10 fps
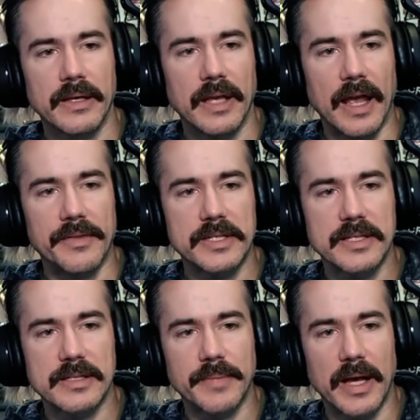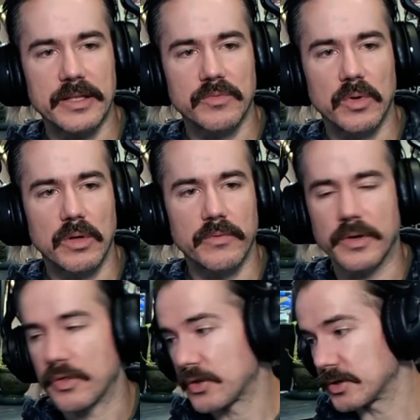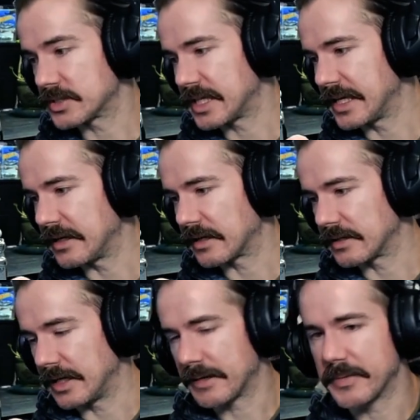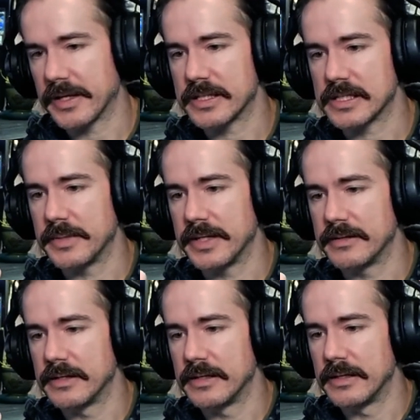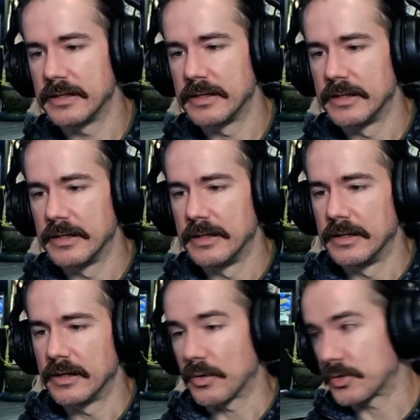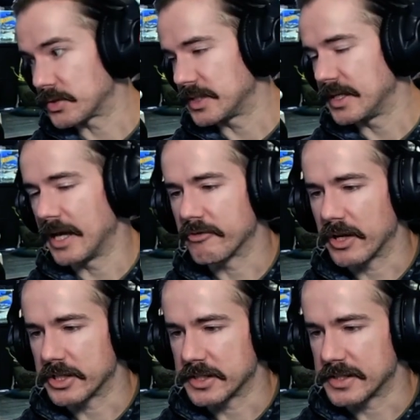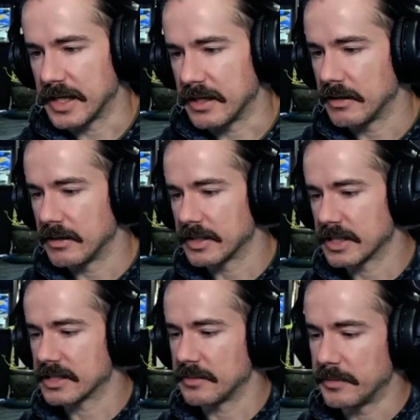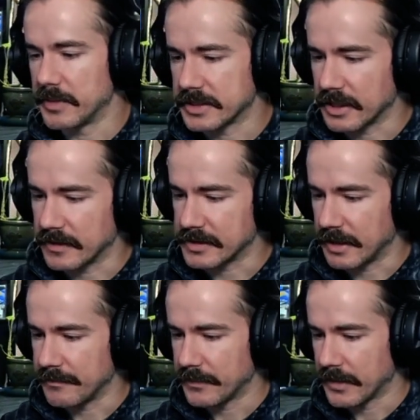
And this is about to roll over to 13 o'clock because I'm in, or 1300 I should say, because I'm in military time.